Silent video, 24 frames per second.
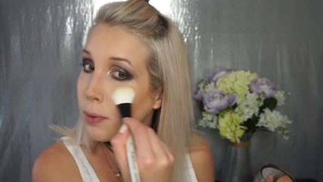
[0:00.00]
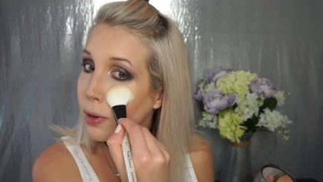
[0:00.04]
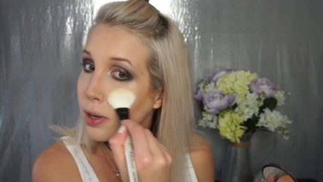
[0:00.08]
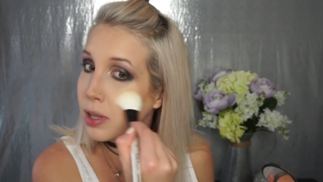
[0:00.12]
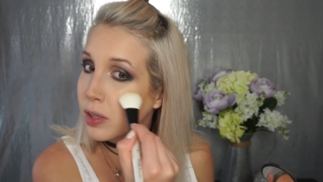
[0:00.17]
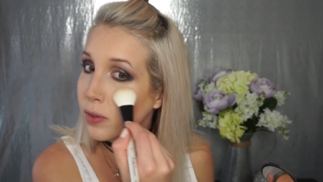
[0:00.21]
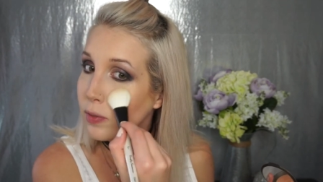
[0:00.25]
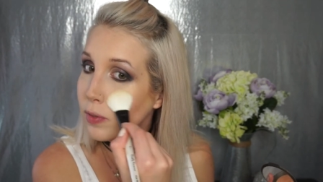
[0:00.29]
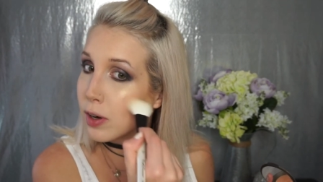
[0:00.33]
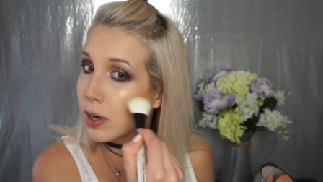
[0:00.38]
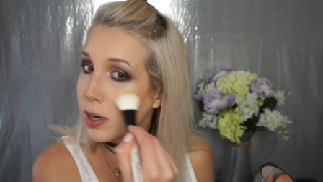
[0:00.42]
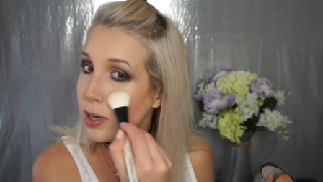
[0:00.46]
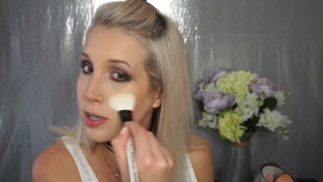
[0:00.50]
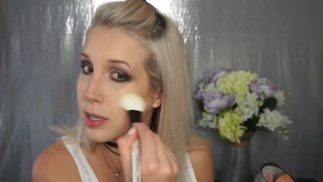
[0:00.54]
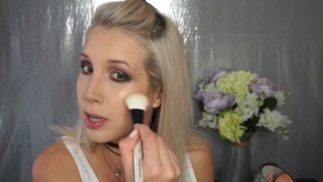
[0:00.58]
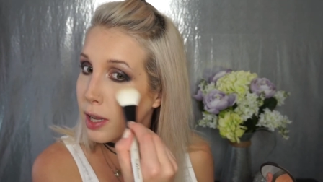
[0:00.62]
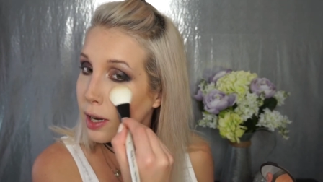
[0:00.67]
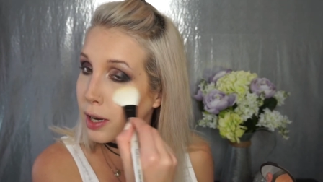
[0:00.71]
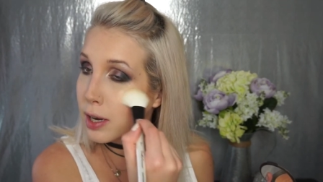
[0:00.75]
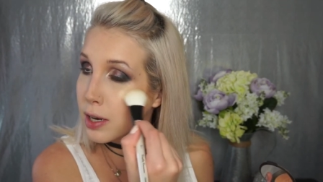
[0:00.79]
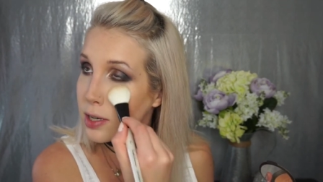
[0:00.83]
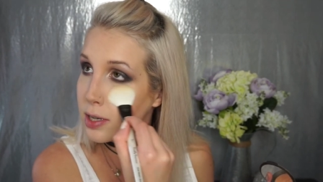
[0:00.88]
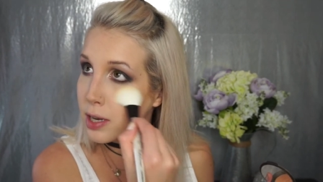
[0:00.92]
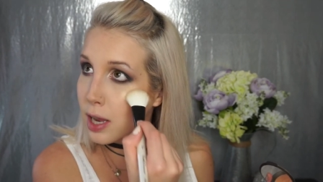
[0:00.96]
but as far as
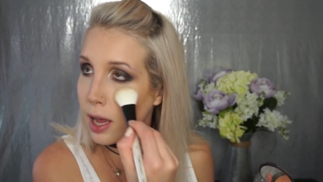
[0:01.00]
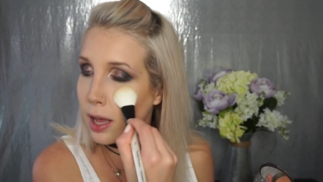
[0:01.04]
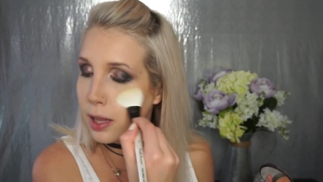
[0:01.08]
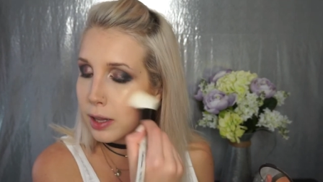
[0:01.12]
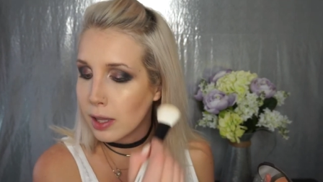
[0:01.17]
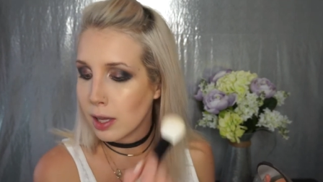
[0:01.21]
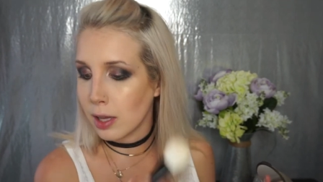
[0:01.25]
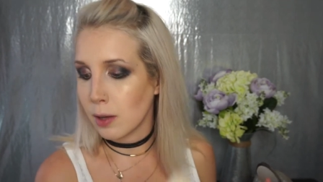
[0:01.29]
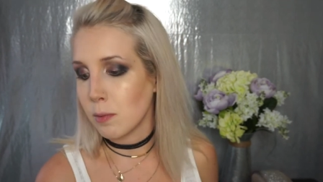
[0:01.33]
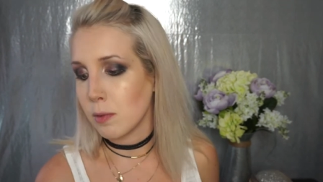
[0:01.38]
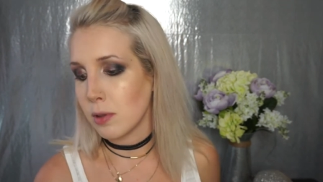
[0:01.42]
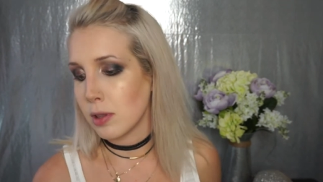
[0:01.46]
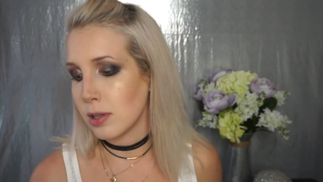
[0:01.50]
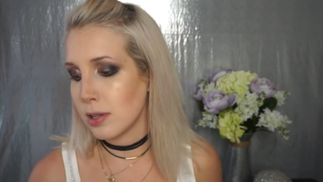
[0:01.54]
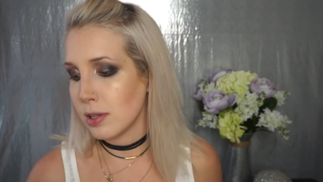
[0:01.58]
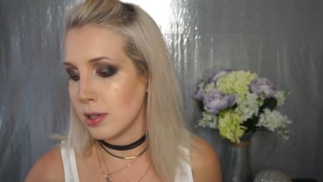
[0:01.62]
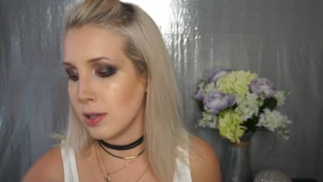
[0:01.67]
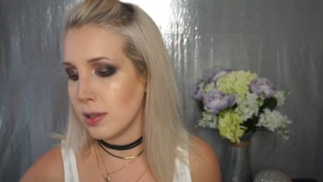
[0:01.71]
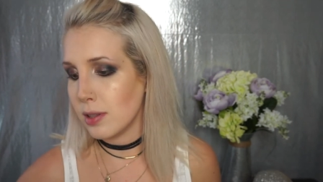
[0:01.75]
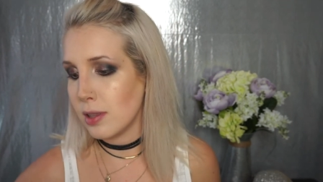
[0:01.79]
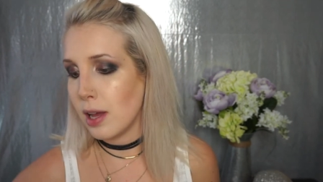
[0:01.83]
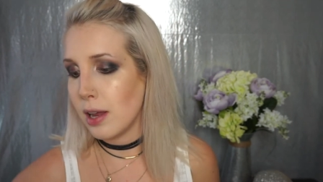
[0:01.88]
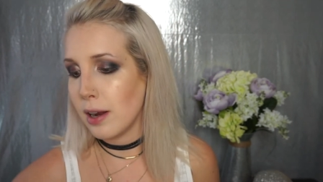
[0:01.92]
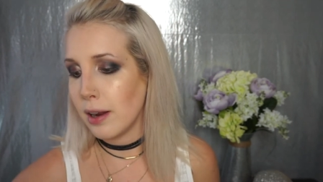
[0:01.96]
laying it down, like with
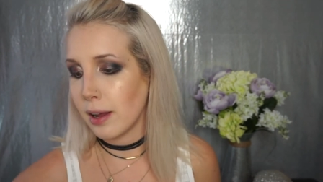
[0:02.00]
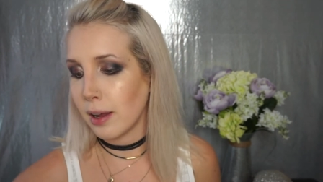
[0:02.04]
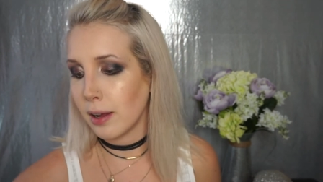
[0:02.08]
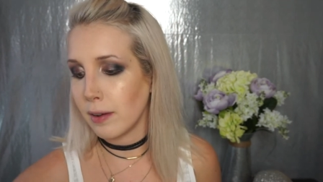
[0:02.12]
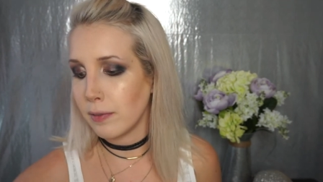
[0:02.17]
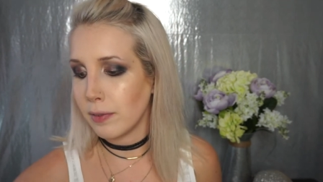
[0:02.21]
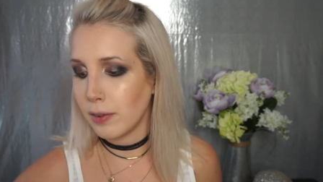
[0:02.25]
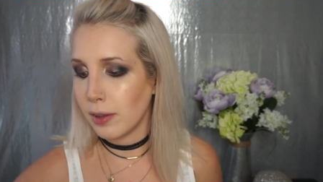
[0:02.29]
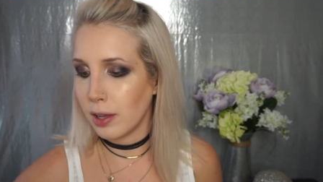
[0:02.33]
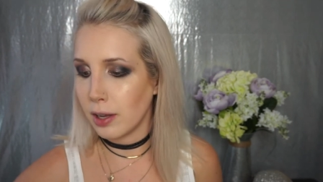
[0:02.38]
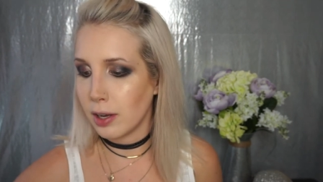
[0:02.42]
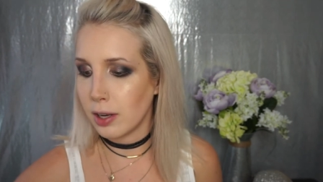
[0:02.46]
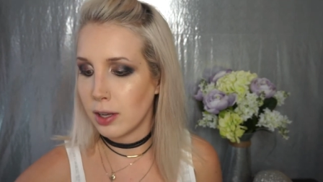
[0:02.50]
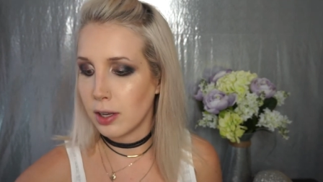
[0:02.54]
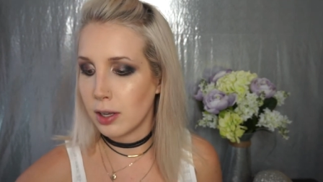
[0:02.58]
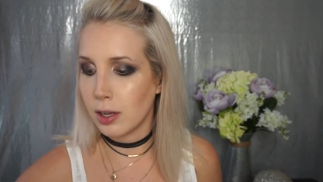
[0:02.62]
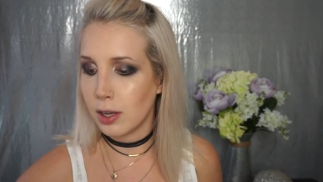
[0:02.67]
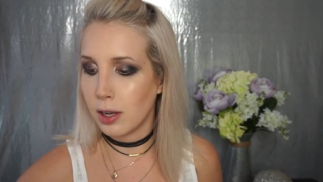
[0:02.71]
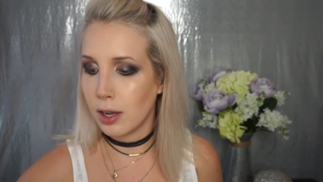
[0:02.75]
synthetic, I feel like